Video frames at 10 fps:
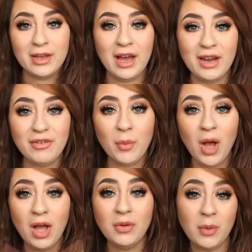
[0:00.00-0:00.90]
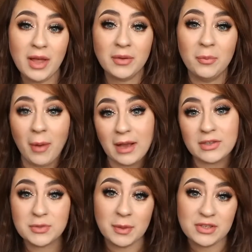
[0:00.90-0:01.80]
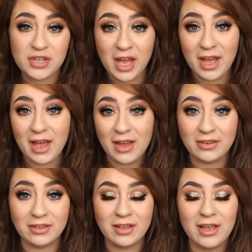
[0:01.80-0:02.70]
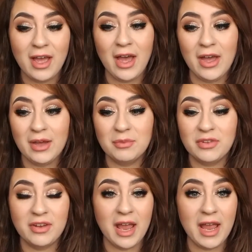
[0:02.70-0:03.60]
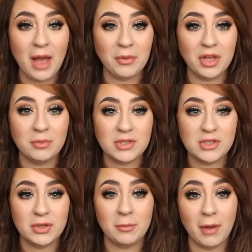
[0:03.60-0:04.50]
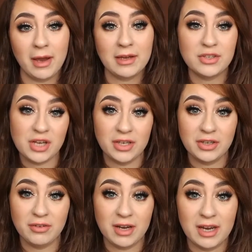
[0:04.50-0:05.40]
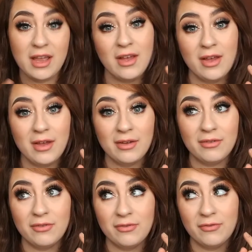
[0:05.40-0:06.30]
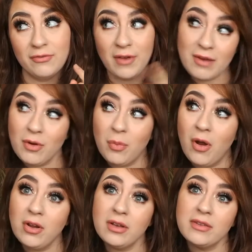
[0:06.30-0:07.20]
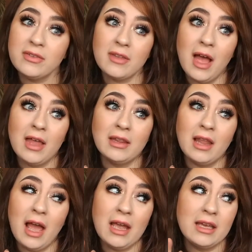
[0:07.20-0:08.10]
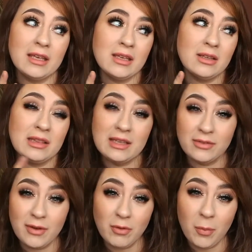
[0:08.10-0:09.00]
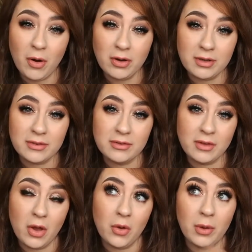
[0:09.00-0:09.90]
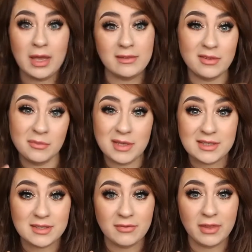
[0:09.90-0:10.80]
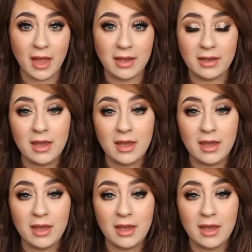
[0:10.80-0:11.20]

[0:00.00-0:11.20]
Hi everyone, welcome back to my channel. Today I'm going to be doing my January favourite products and like least favourite products, so hits and misses if you like.